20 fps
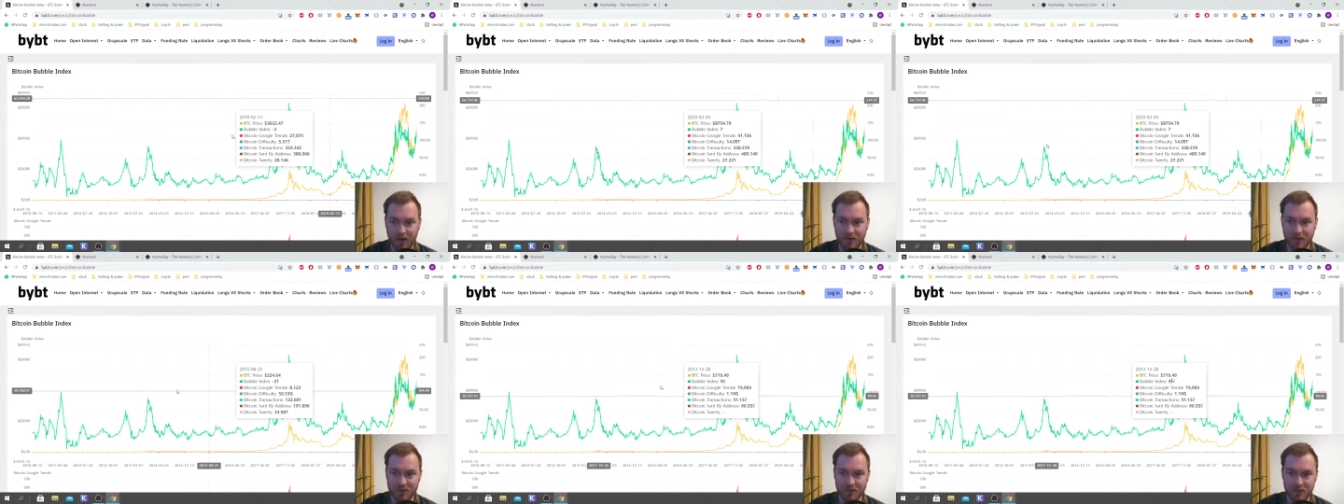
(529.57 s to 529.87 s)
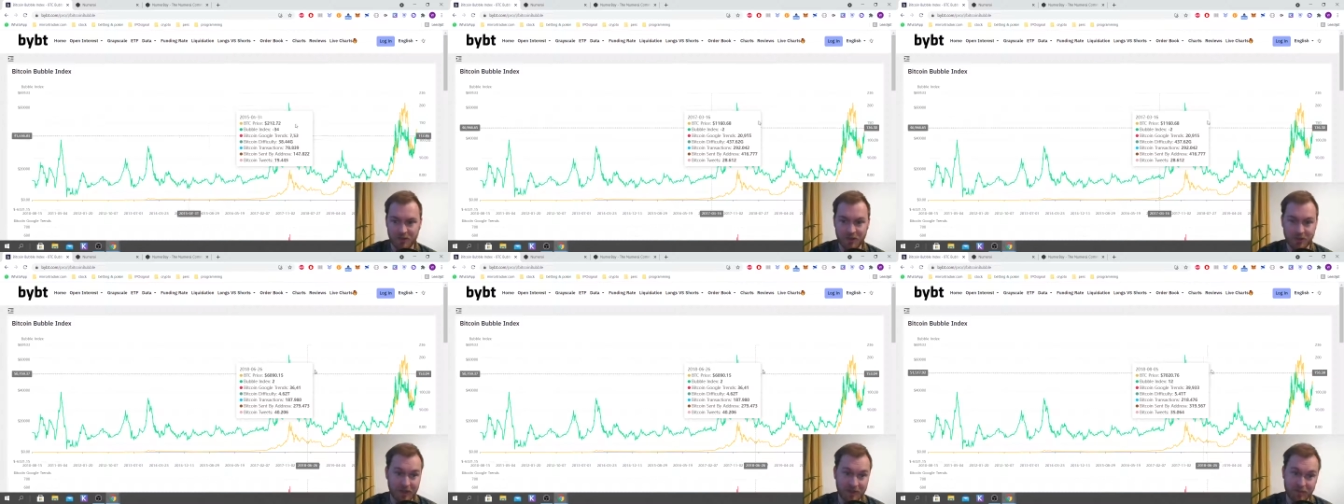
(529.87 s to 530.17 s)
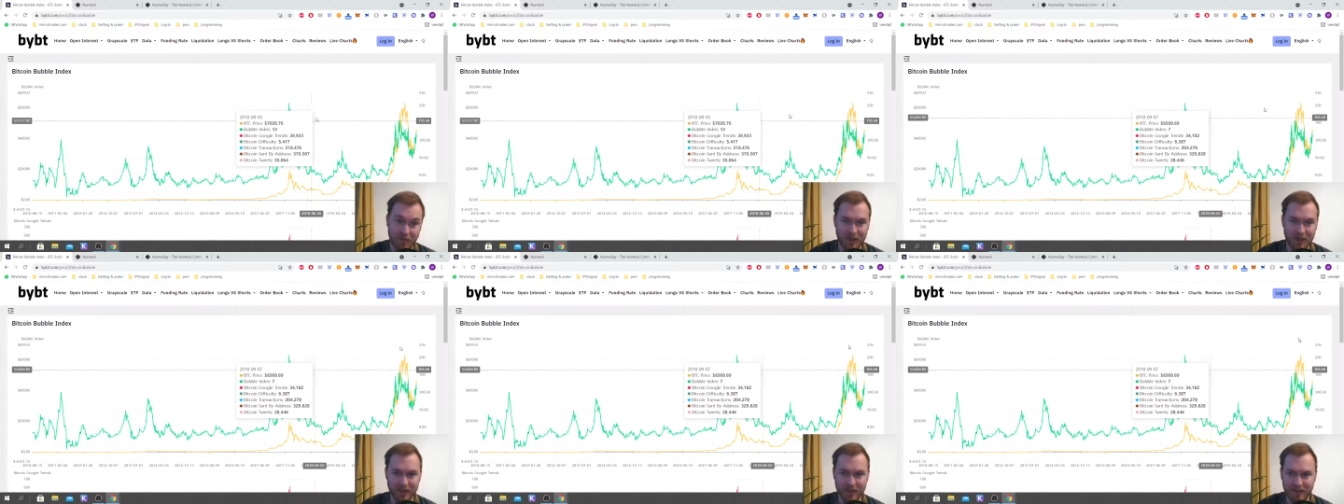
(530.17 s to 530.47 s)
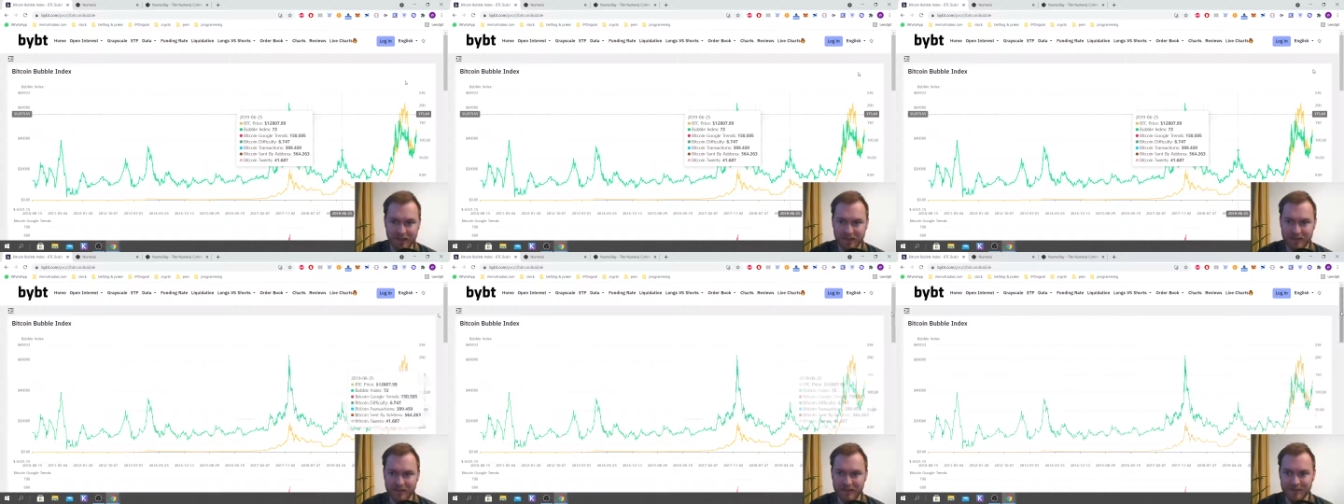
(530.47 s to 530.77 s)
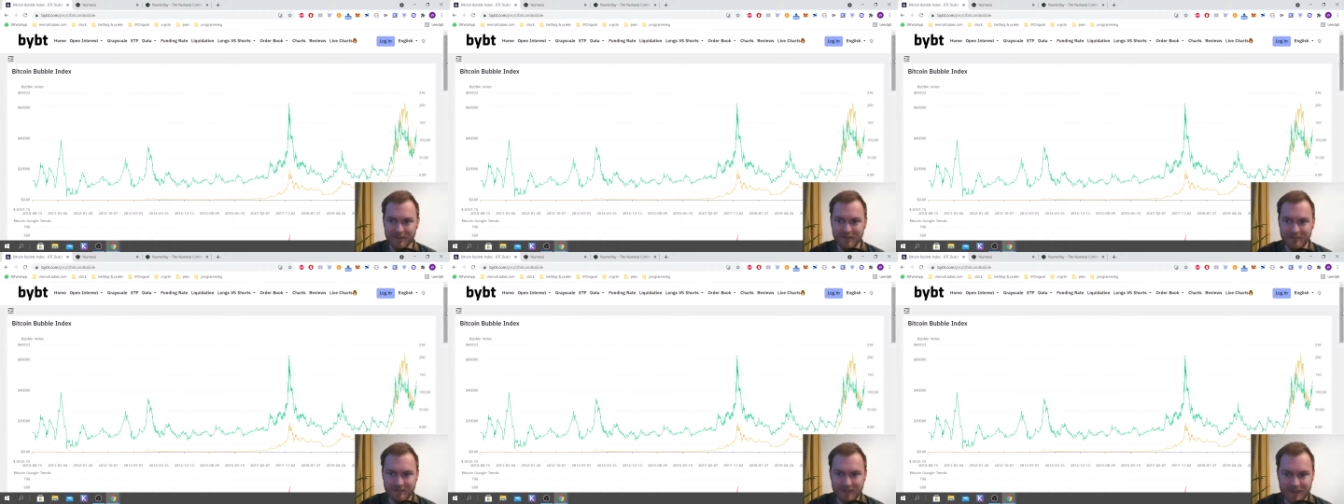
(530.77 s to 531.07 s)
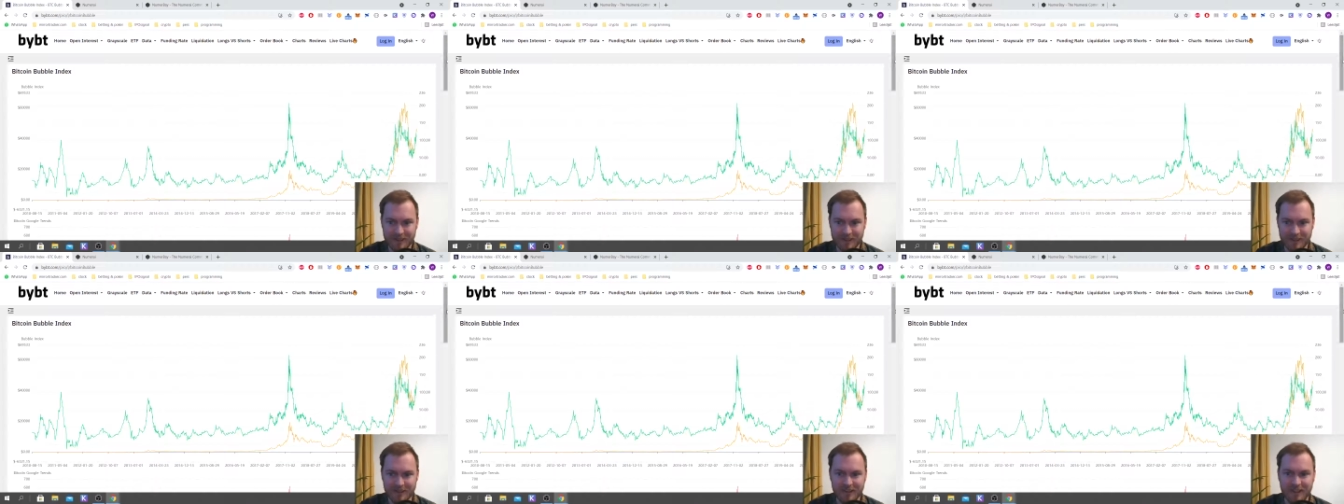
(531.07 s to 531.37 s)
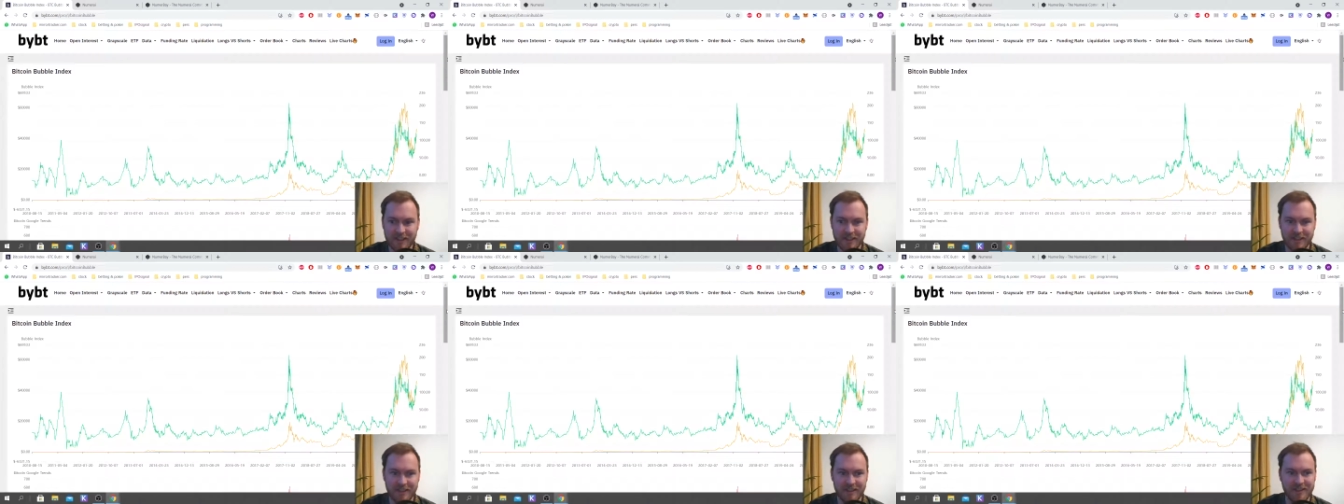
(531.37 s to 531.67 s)
So you can find it here,
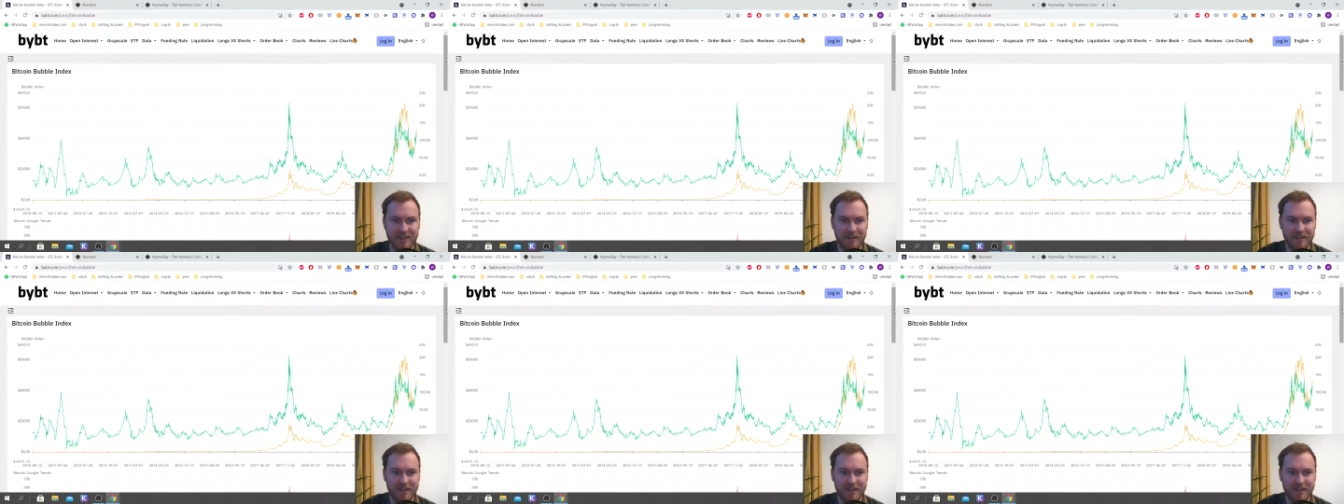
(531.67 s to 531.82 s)
basically.